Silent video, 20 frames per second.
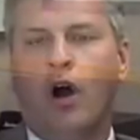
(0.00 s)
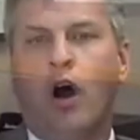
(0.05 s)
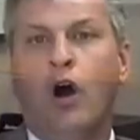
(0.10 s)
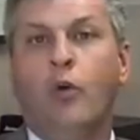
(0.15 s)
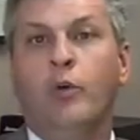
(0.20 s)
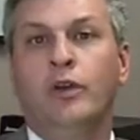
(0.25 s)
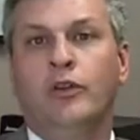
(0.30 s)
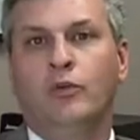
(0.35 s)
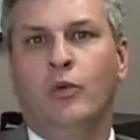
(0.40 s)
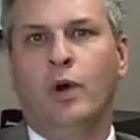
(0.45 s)

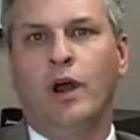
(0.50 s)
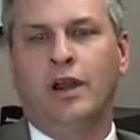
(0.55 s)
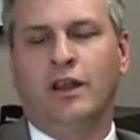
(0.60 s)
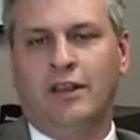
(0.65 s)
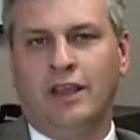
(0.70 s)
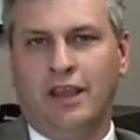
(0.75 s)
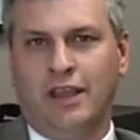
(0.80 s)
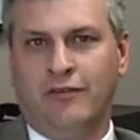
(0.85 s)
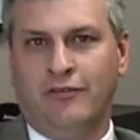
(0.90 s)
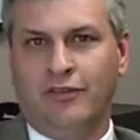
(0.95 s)
always
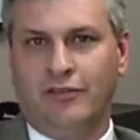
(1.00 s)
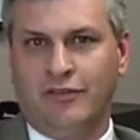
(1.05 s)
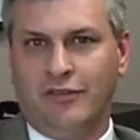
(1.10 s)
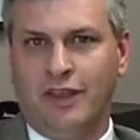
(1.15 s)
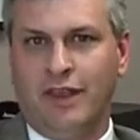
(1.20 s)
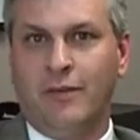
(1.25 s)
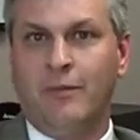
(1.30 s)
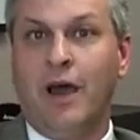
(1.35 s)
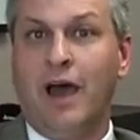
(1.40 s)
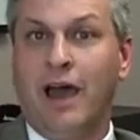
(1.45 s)
wanted to have the
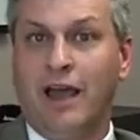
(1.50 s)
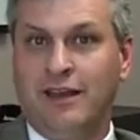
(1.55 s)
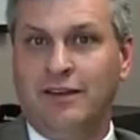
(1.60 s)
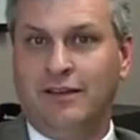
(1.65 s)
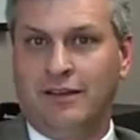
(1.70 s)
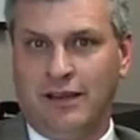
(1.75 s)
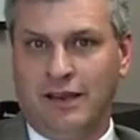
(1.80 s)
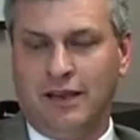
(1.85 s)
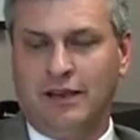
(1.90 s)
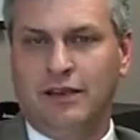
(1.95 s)
same
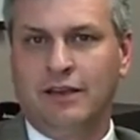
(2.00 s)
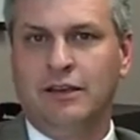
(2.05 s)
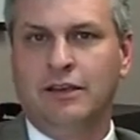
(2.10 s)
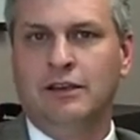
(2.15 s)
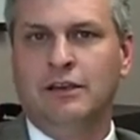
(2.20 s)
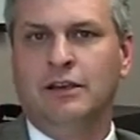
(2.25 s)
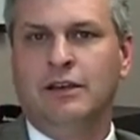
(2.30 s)
high-tech